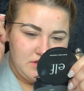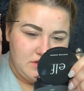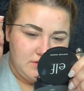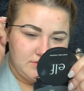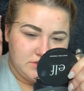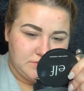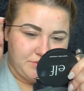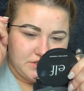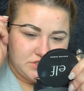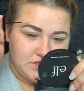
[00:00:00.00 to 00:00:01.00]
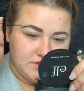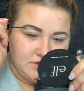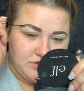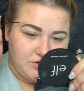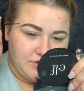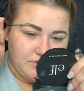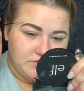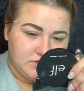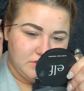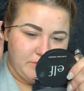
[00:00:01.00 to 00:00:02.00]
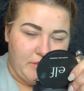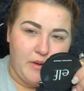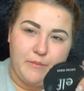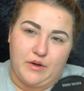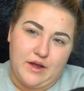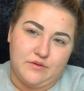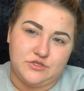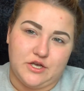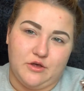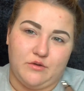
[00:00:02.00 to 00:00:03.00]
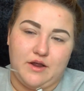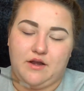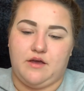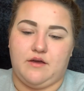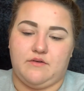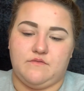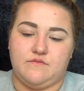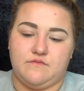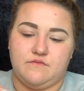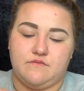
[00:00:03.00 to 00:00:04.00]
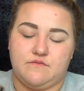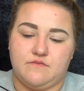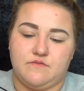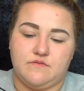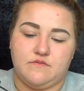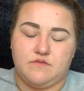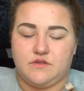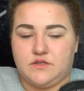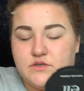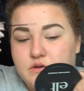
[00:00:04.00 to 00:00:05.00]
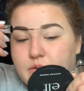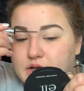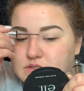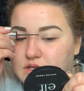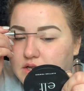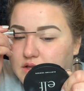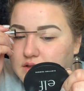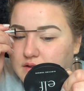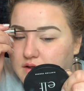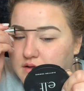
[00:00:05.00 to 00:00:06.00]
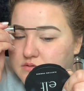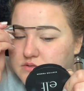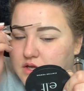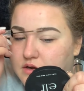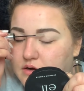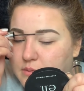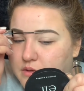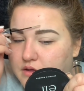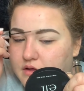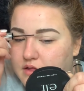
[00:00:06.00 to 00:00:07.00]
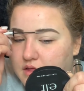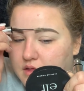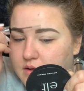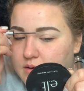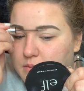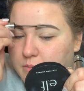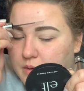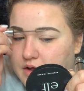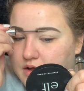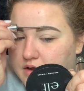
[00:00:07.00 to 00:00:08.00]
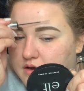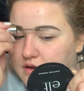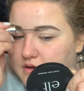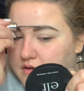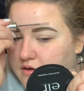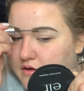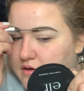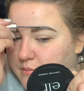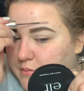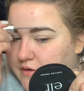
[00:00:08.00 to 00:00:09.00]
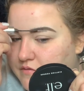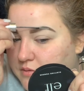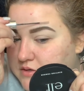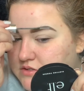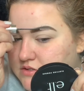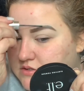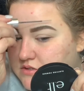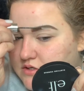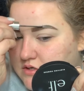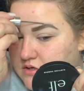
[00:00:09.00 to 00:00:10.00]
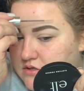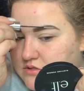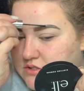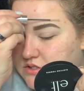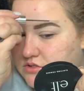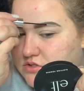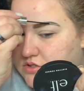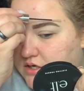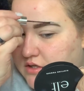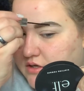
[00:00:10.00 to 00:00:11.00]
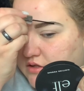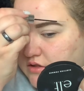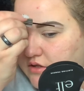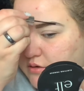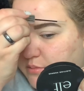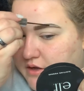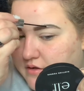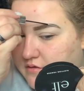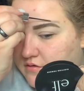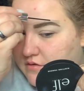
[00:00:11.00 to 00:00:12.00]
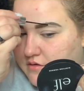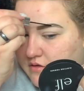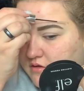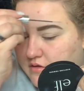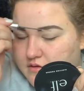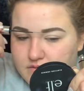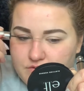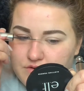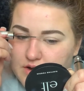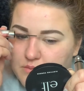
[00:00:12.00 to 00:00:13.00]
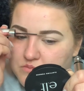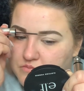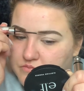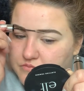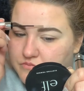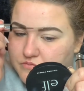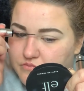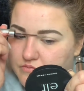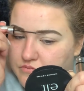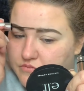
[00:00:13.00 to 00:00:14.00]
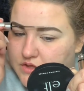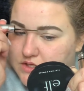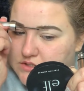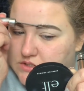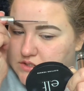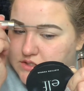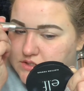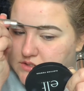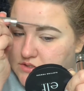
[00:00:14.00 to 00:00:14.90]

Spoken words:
I'm just brushing through some brow gel right now. Don't know why I said it like that. It's kind of creepy, but my voice is still struggling a little bit from sickness.